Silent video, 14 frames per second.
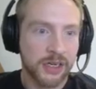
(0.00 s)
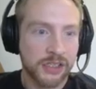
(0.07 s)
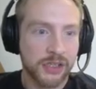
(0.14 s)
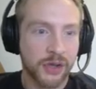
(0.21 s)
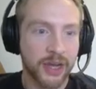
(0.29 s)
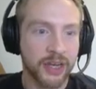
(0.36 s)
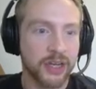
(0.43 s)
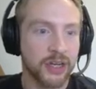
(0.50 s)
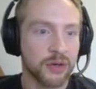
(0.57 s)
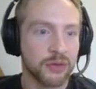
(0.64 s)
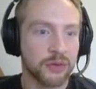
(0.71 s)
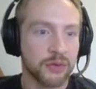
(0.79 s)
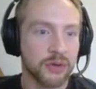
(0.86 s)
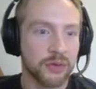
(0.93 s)
So I could
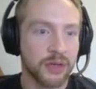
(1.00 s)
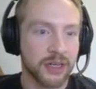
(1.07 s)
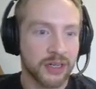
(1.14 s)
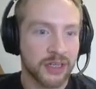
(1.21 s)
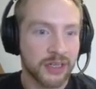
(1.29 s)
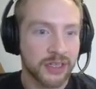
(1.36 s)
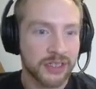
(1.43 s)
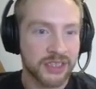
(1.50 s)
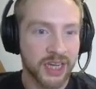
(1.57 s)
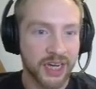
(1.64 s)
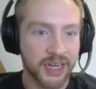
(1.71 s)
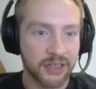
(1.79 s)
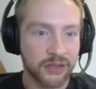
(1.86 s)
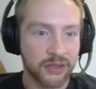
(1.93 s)
go through and
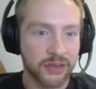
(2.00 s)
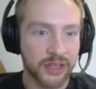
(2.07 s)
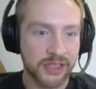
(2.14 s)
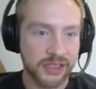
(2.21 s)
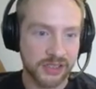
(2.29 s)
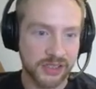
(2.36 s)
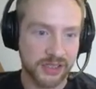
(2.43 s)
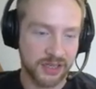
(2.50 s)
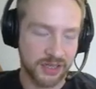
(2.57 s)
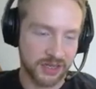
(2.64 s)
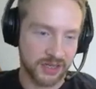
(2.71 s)
title this.